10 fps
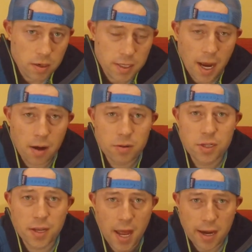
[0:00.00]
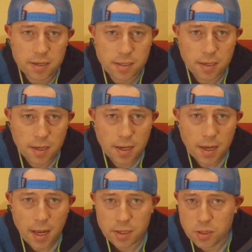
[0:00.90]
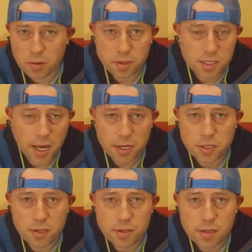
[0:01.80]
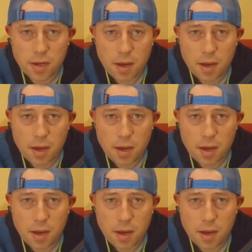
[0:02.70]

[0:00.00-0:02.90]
town to the next in certain sections,